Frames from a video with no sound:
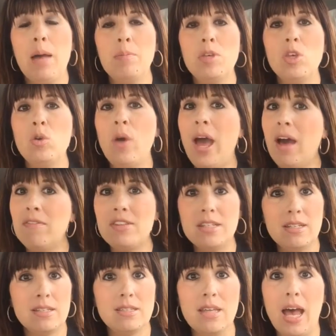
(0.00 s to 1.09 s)
You have to
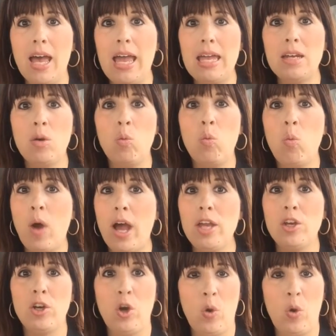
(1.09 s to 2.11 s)
decide what you're